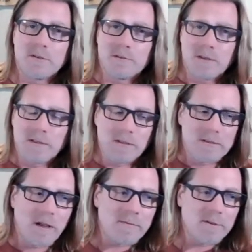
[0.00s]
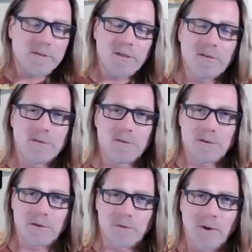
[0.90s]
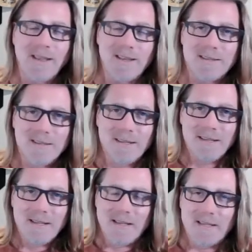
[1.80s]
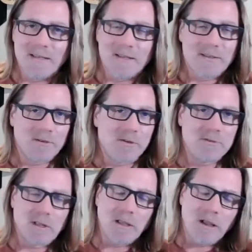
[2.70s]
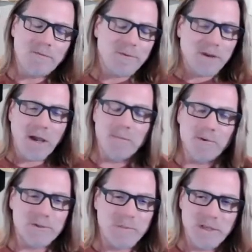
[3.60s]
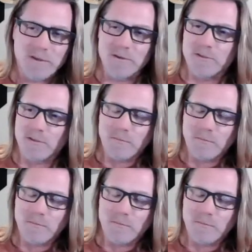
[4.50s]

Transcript: Usually, these conferences you go to, they're great, and there's usually phenomenal speakers, and they're